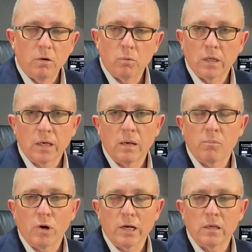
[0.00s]
want to get a
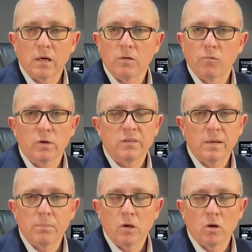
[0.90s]
breakdown of what's
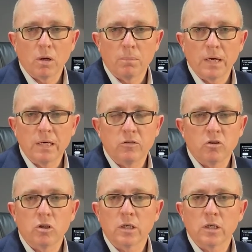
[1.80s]
happening on a pay-as-you-earn